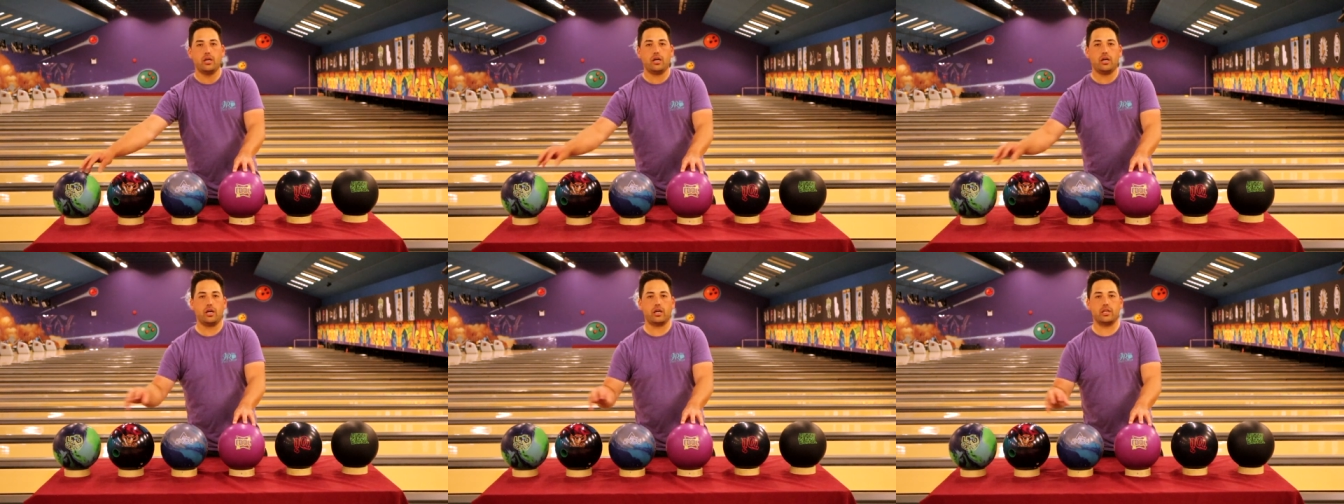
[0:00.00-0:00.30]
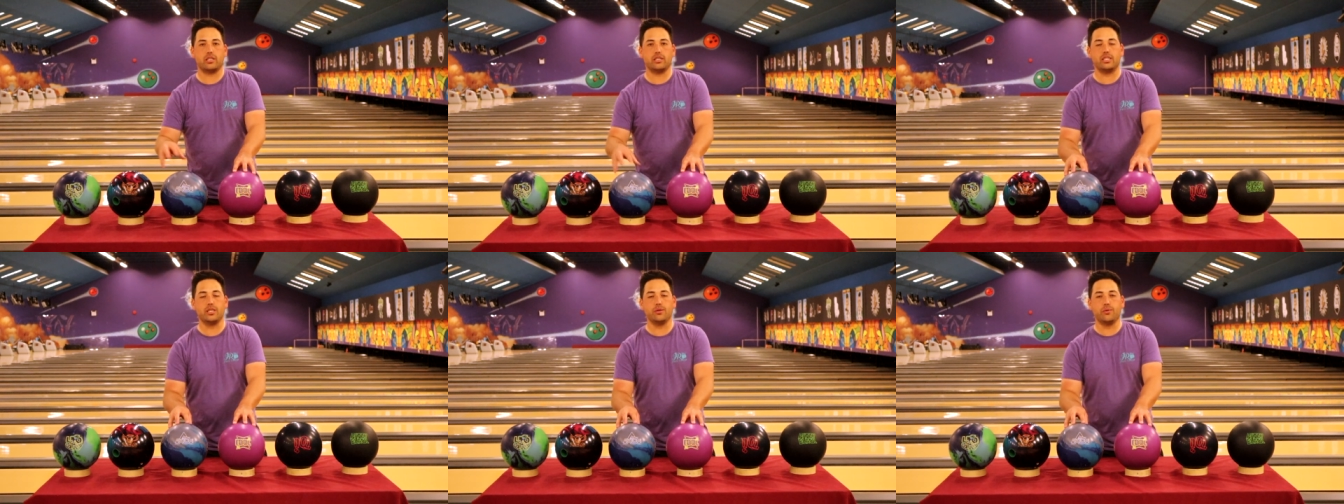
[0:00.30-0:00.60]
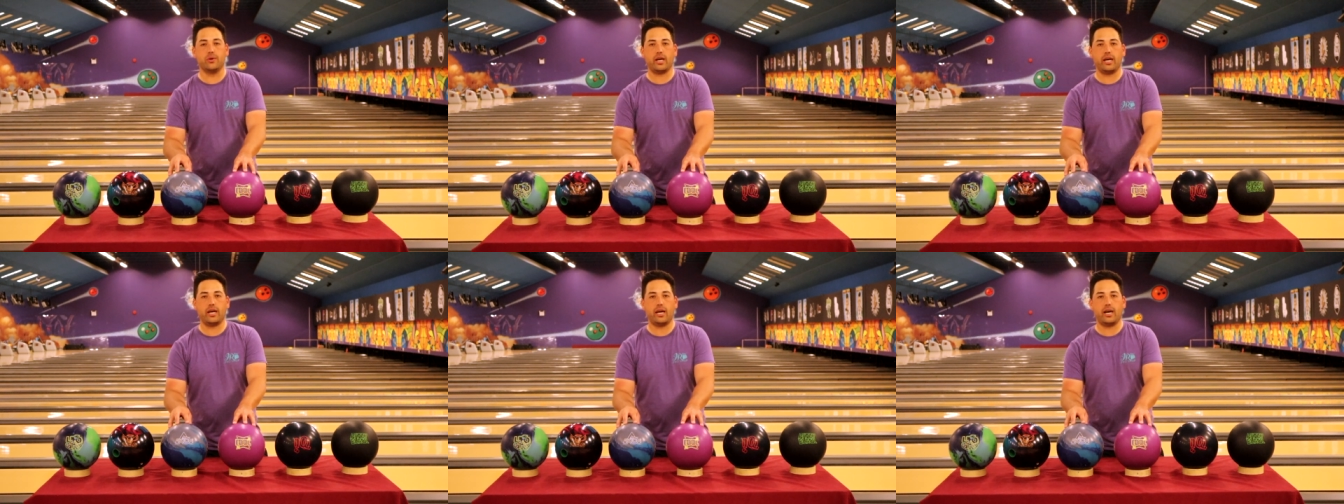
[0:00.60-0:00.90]
uh, to see
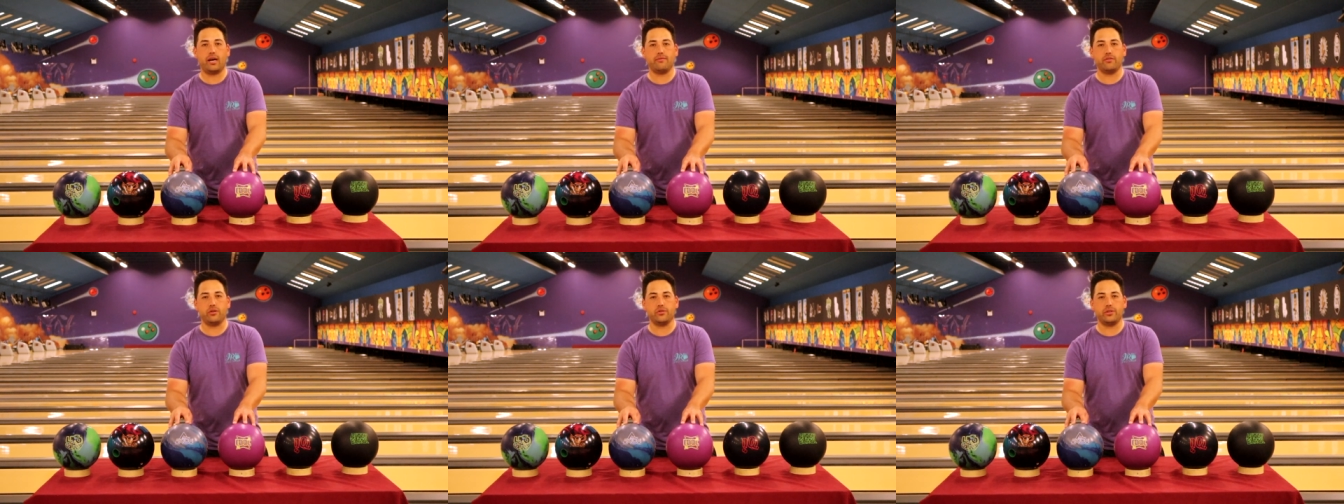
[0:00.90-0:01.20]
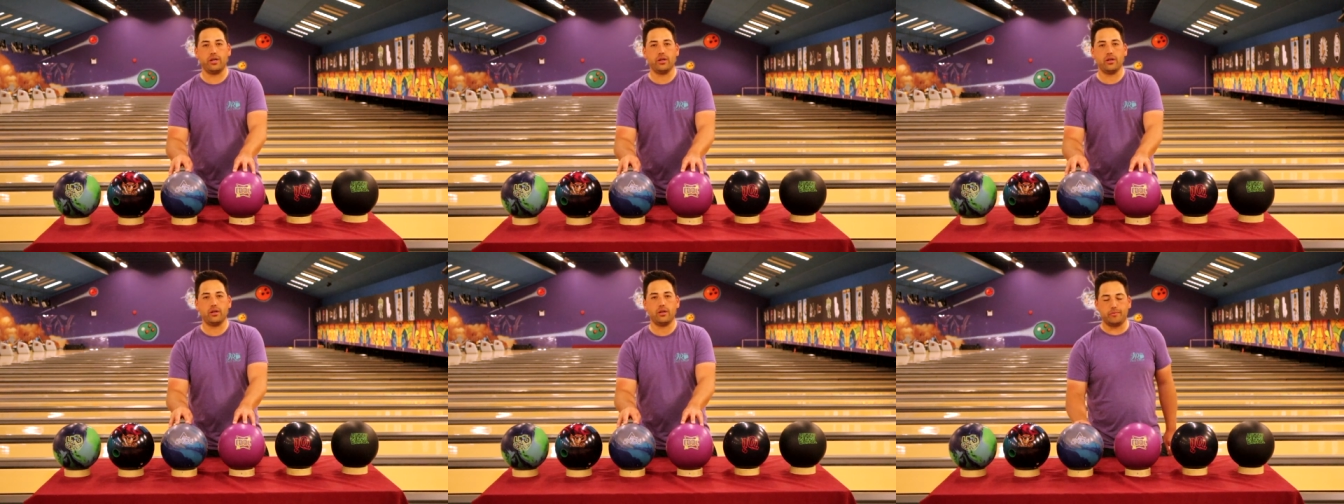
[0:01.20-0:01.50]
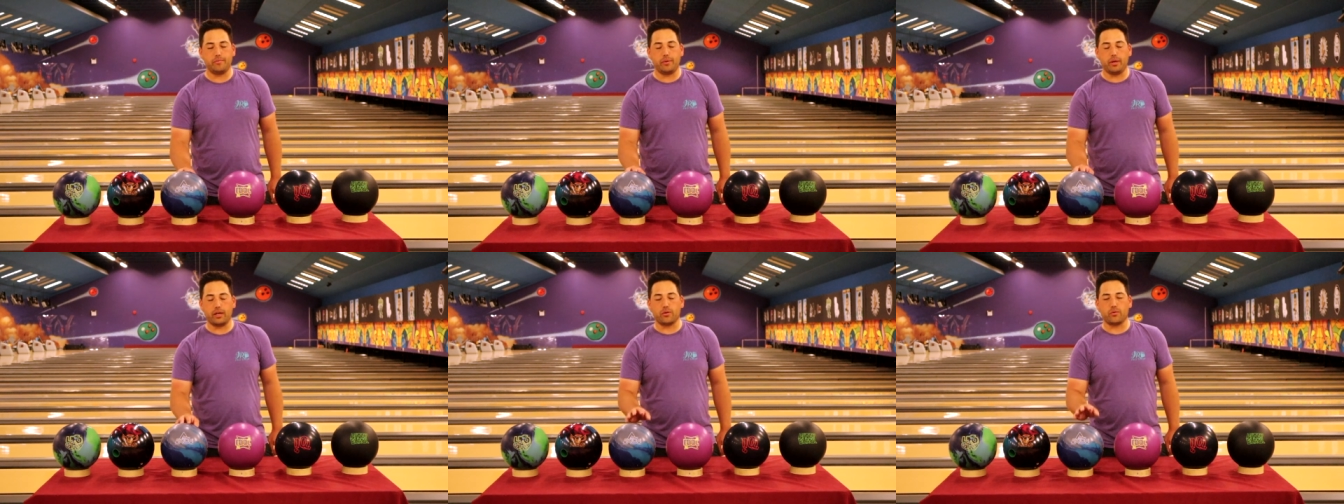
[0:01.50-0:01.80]
what I have out there,
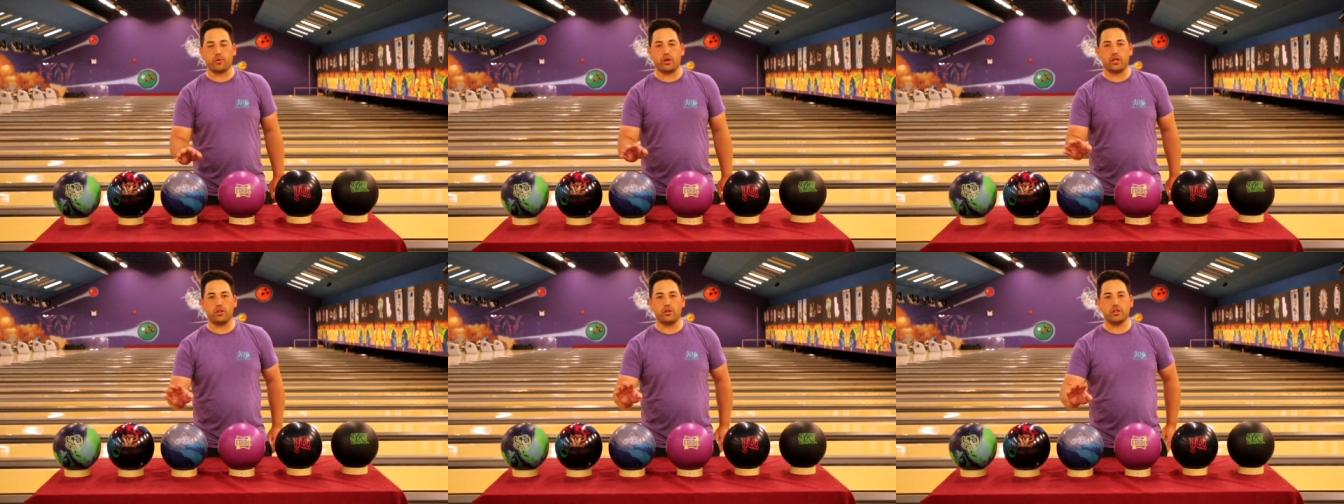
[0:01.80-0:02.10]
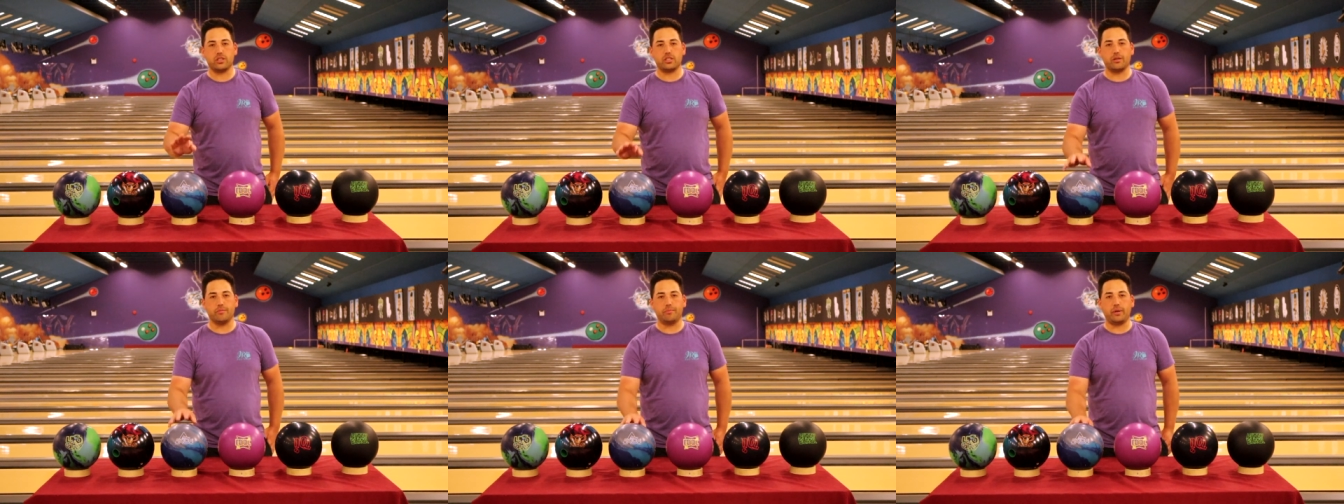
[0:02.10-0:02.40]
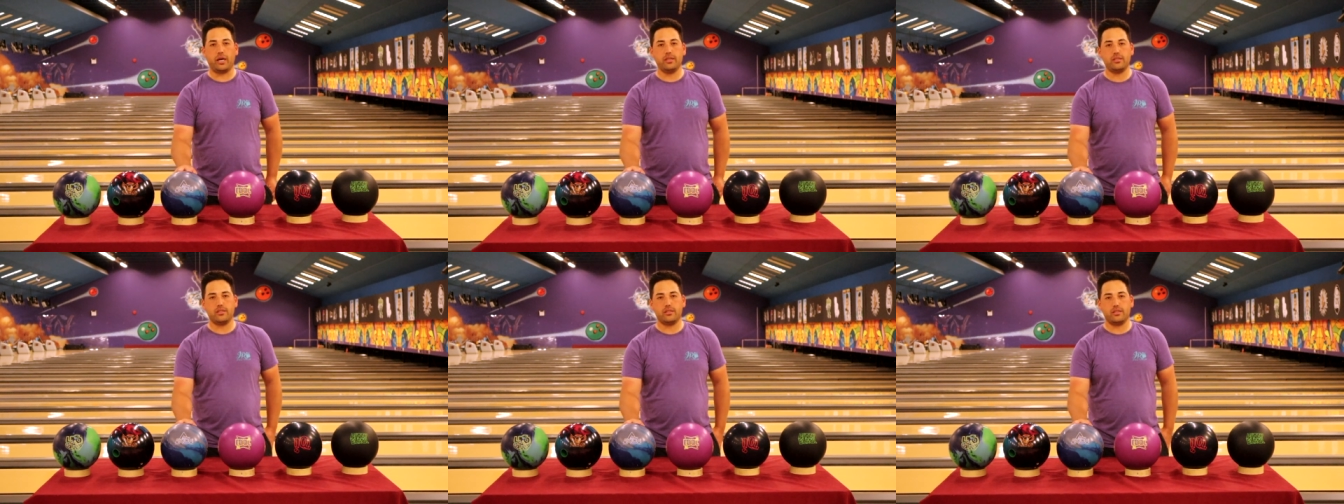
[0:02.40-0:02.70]
depending what looks the
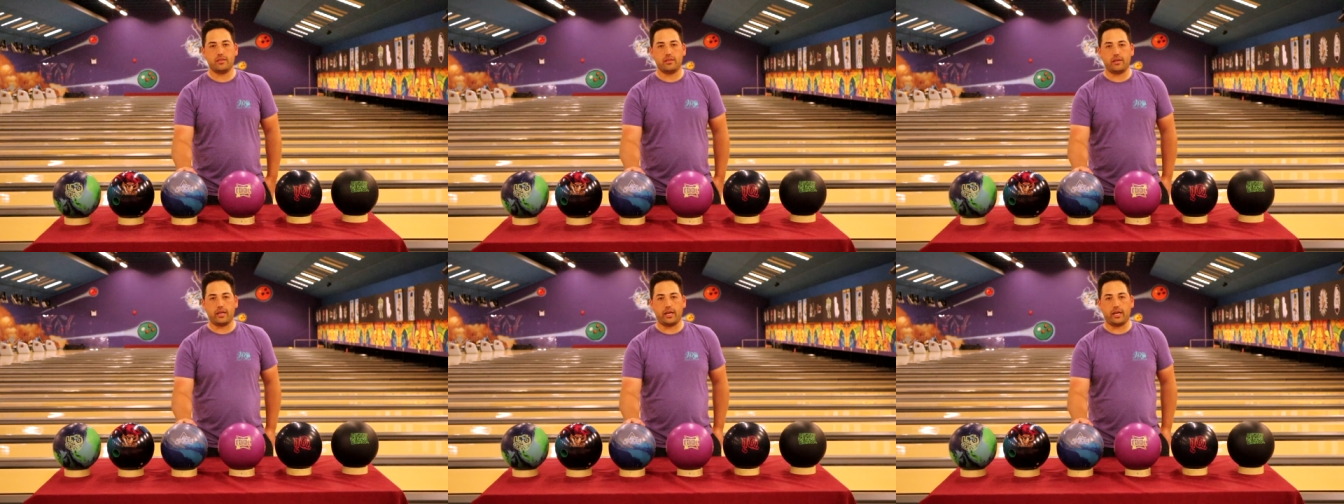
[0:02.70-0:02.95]
best.